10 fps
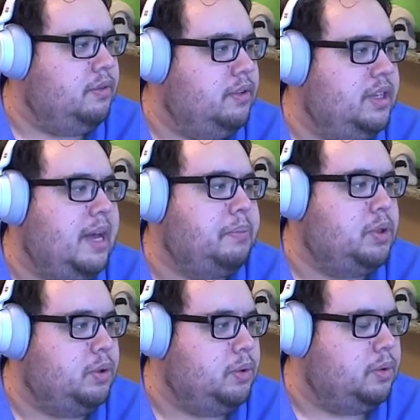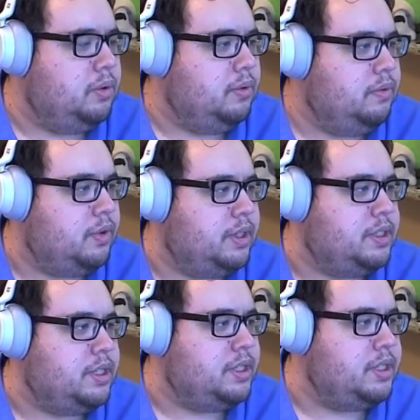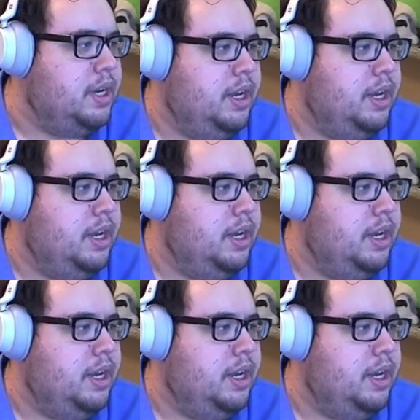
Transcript: Neptune, for instance,